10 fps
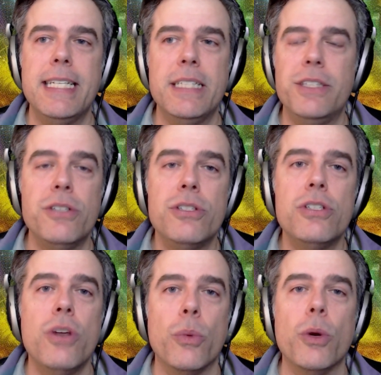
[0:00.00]
There's
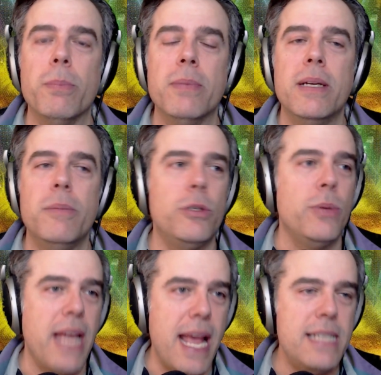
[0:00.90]
just no room.
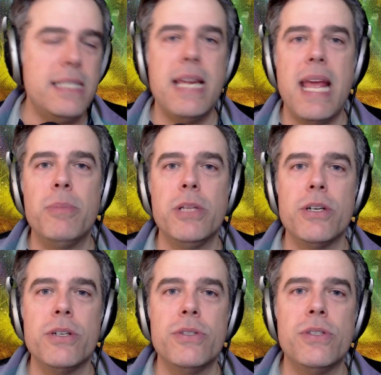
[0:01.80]
Between haste
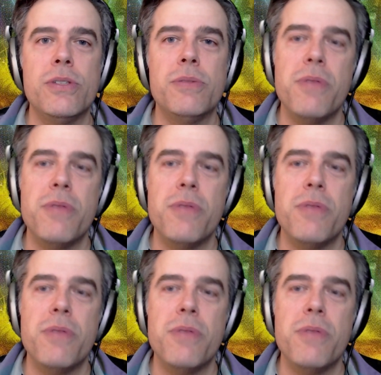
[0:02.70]
enablers,